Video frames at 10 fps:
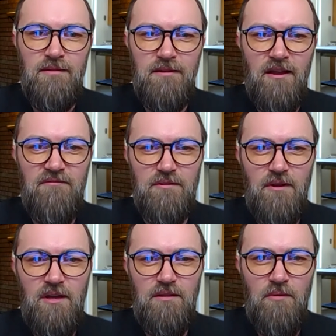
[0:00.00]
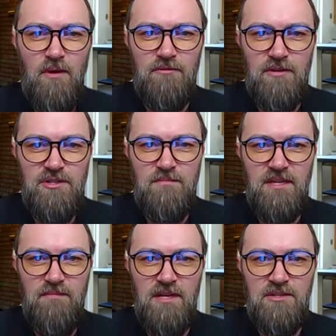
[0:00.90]
Governor Lujan Grisham's
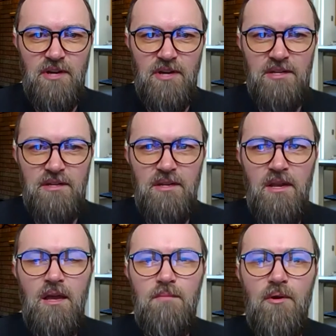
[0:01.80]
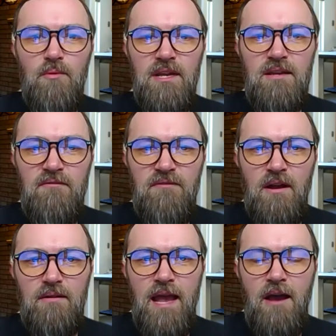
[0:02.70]
administration, but we need to figure
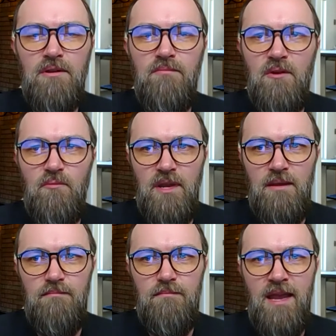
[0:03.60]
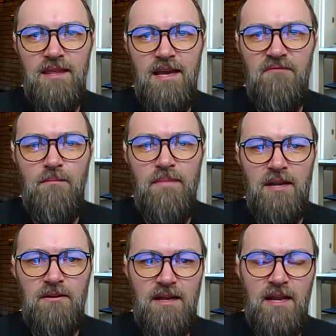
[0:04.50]
out how can we make that even
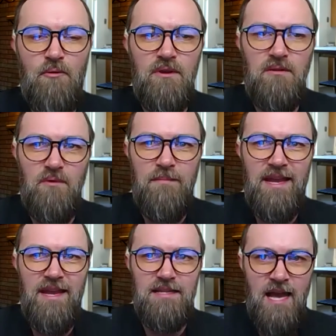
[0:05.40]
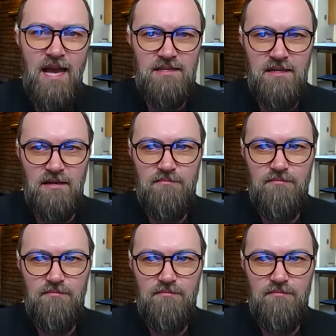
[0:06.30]
better and how can we make it lasting.